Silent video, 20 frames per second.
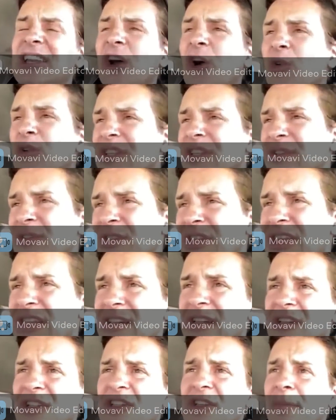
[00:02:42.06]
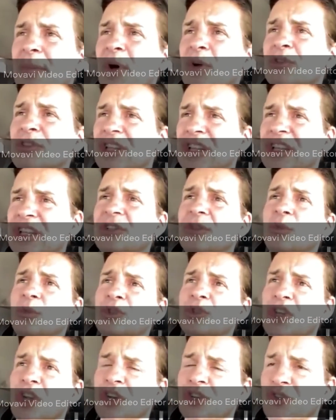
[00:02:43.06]
that supposedly
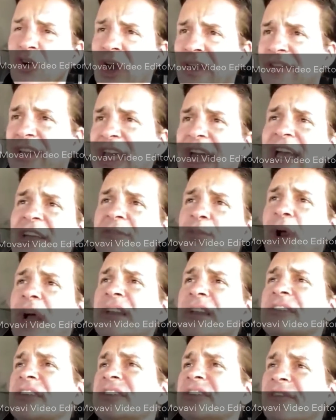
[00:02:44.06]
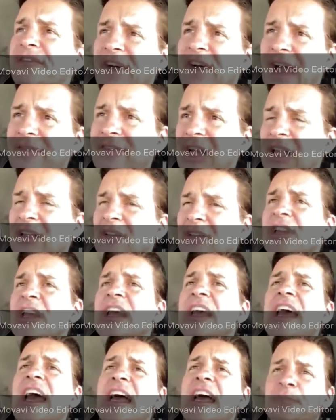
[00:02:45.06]
was going to drive gas prices to $5
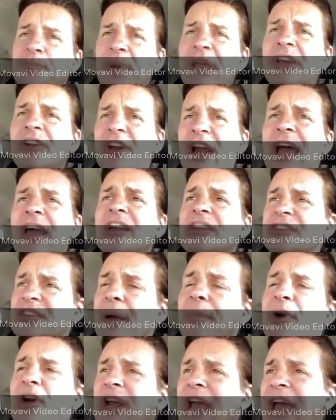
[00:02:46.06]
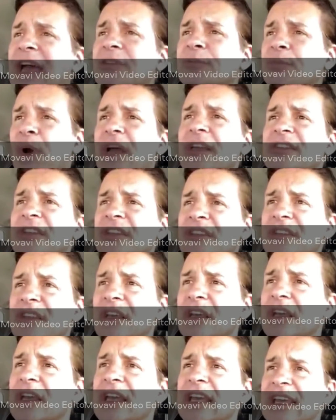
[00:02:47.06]
has petered out at summer gas
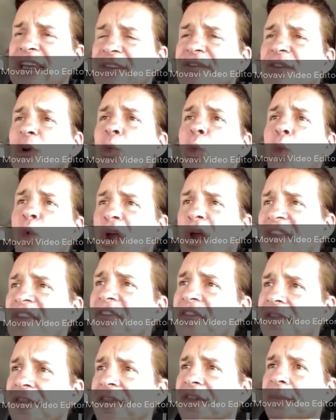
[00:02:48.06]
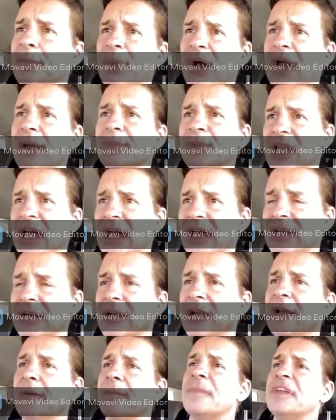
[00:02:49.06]
prices, even with the pipeline.
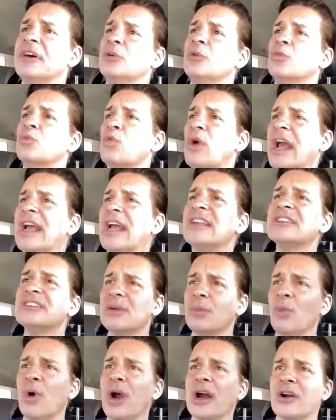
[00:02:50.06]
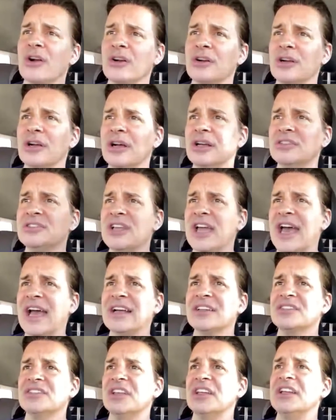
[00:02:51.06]
The ransomware
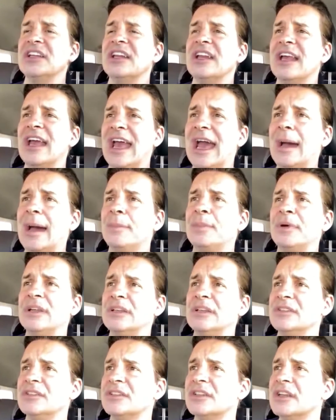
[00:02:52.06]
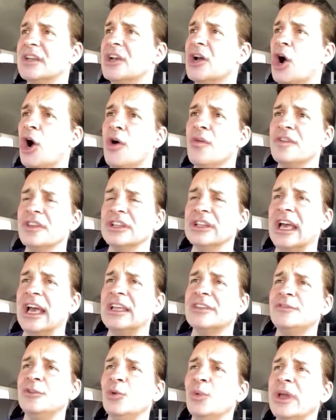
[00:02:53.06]
attacks that happened over the
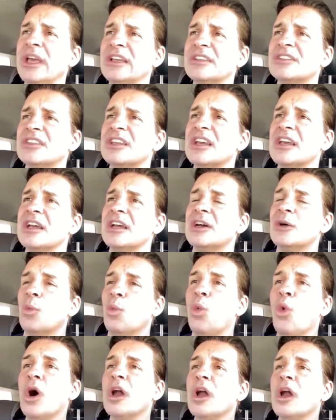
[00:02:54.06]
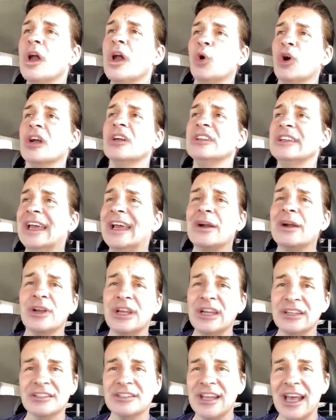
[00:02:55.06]
last few weeks, one of the more
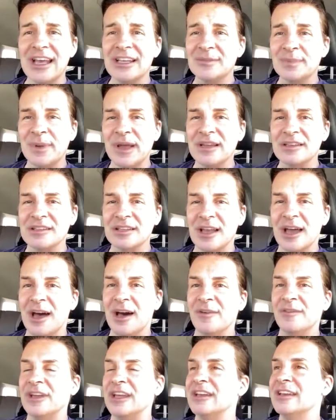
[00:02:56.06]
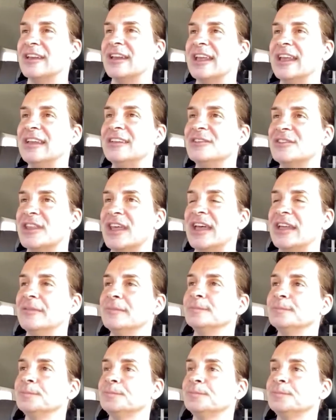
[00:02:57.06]
hilarious aspects of it is that,